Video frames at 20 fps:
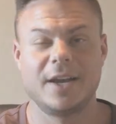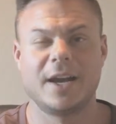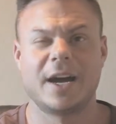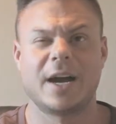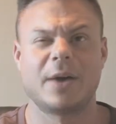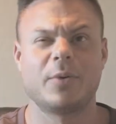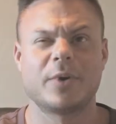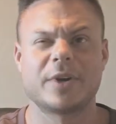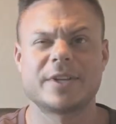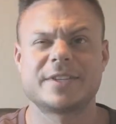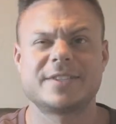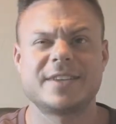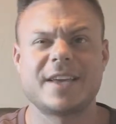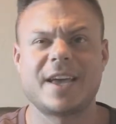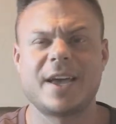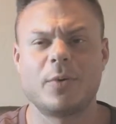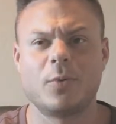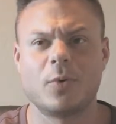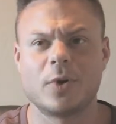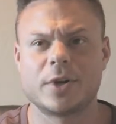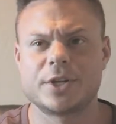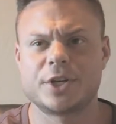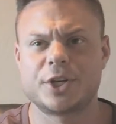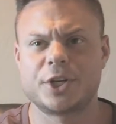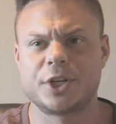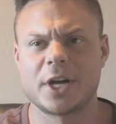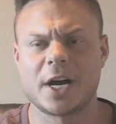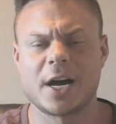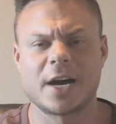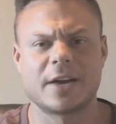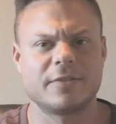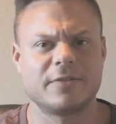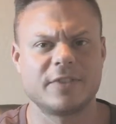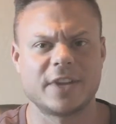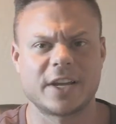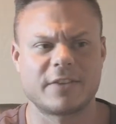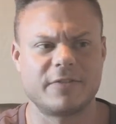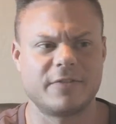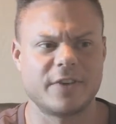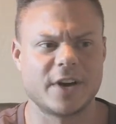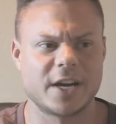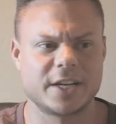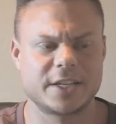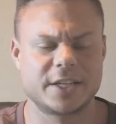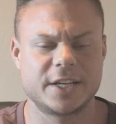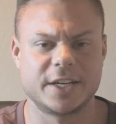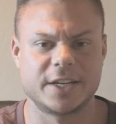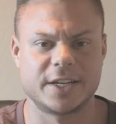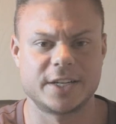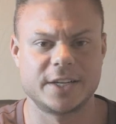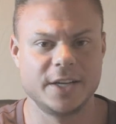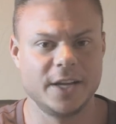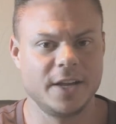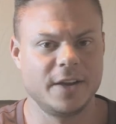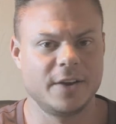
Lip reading: I want to say 1 shot of like vodka